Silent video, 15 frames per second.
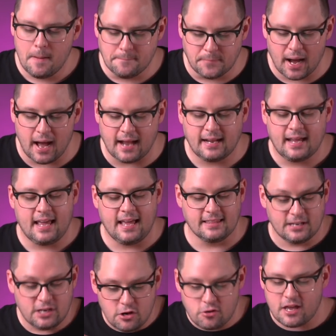But in
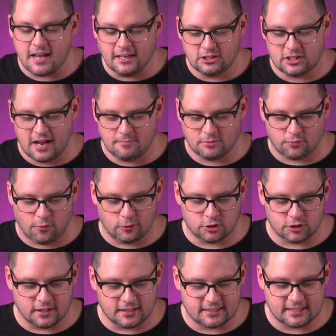the New King James
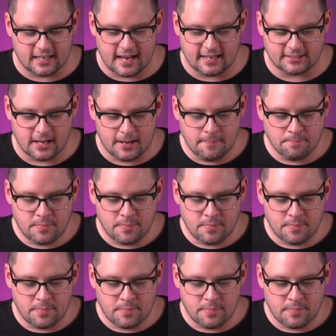Version, it says,